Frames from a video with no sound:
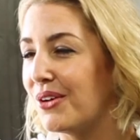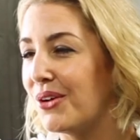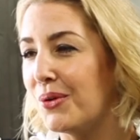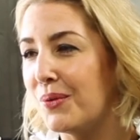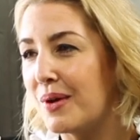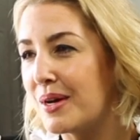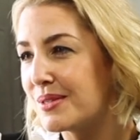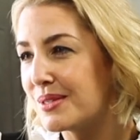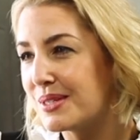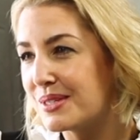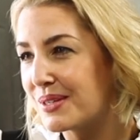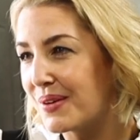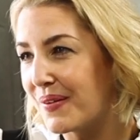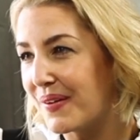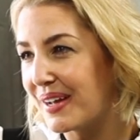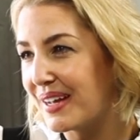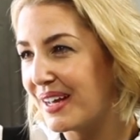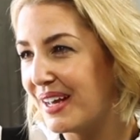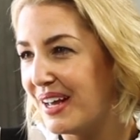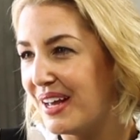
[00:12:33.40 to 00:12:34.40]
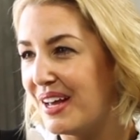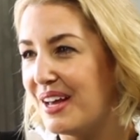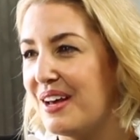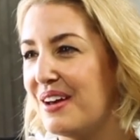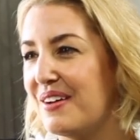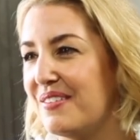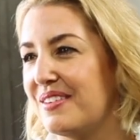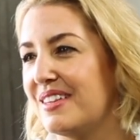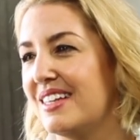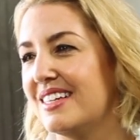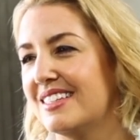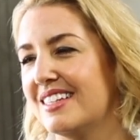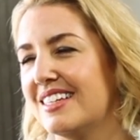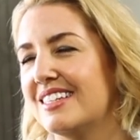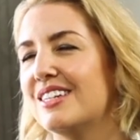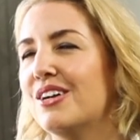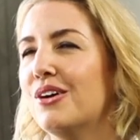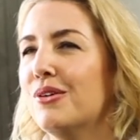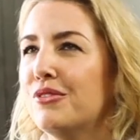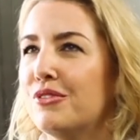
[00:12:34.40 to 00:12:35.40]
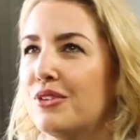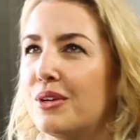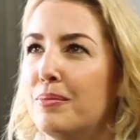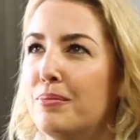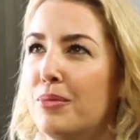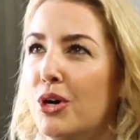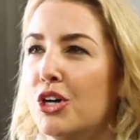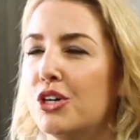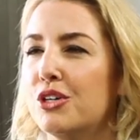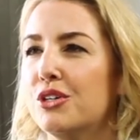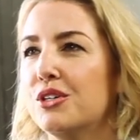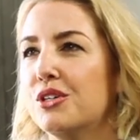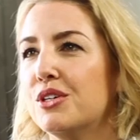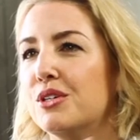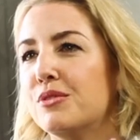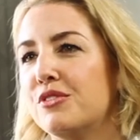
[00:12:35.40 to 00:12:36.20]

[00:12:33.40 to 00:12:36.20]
who else is going for this? And they said, oh, we've got a model.